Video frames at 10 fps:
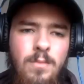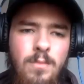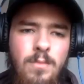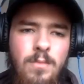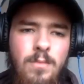
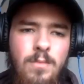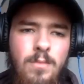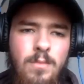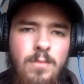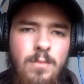
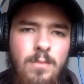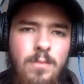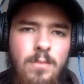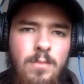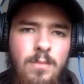
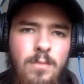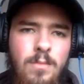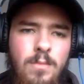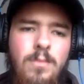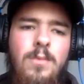
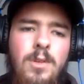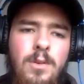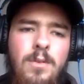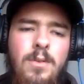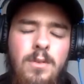
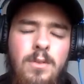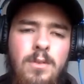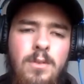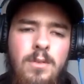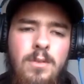
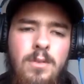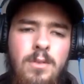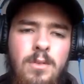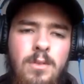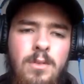
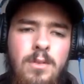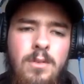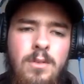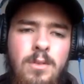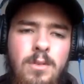
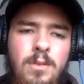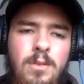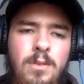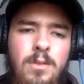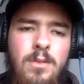
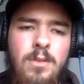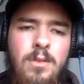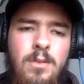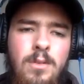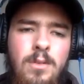
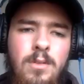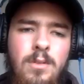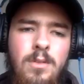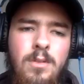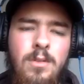
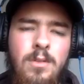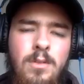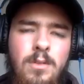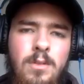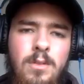
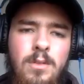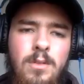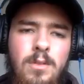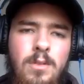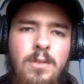
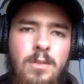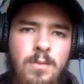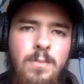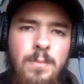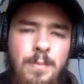
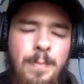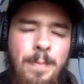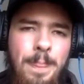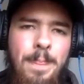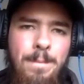
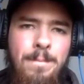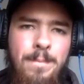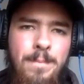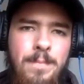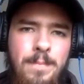The person shown says nothing.